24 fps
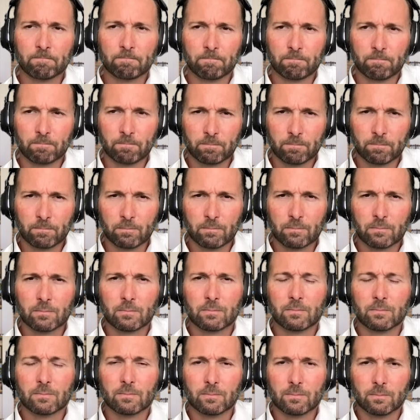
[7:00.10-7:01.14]

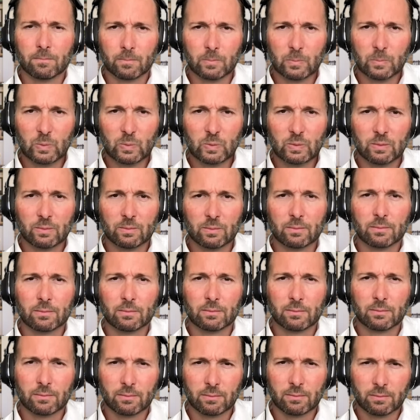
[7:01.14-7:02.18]

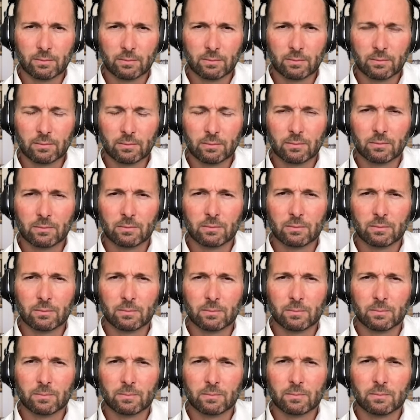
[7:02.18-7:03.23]

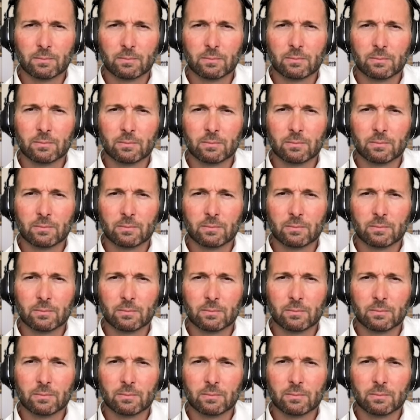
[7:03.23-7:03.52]
This person isn't speaking.